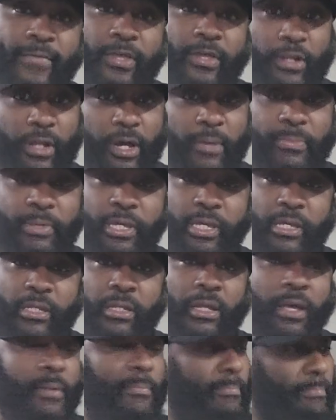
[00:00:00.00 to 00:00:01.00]
You know what I
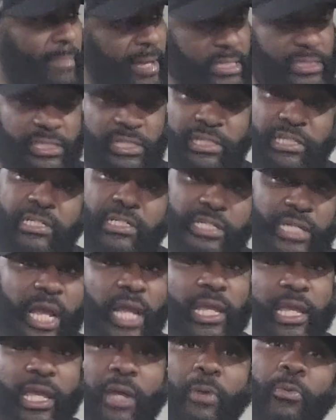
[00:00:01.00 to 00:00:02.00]
mean? Mentally
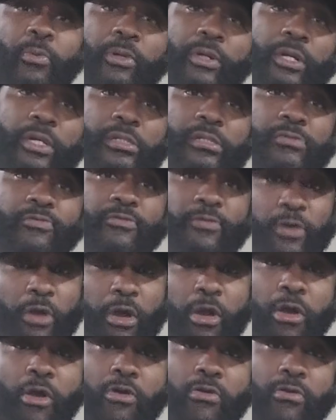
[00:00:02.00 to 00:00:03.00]
check in with us. You
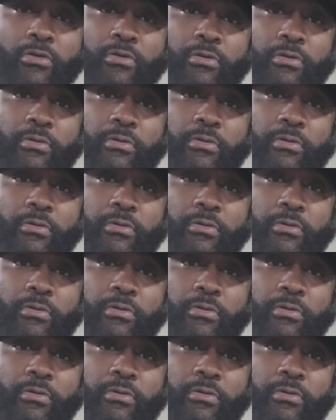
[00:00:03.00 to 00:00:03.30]
heard?